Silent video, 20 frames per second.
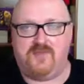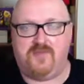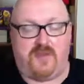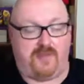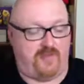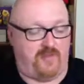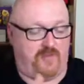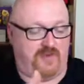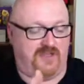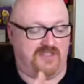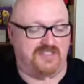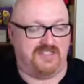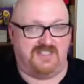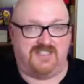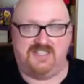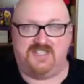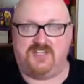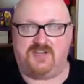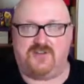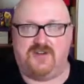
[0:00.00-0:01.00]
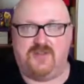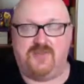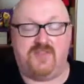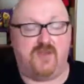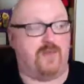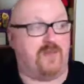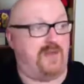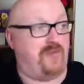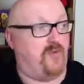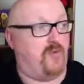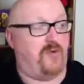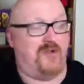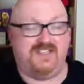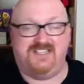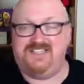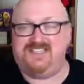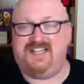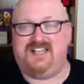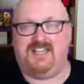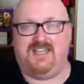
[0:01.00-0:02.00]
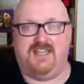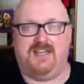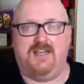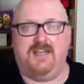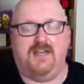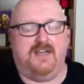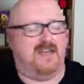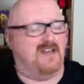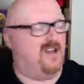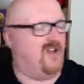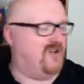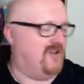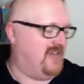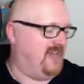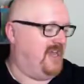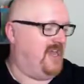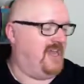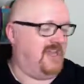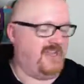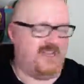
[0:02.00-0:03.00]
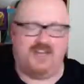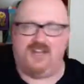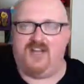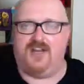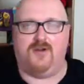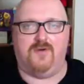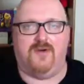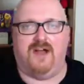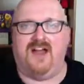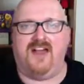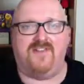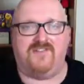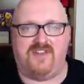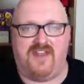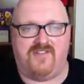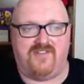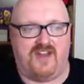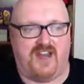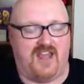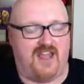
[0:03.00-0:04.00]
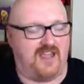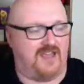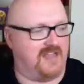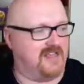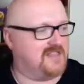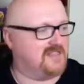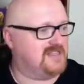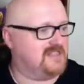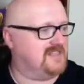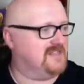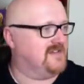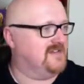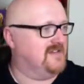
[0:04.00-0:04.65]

People wanted to disagree with you. People wanted to tell you, oh, yeah, I've never liked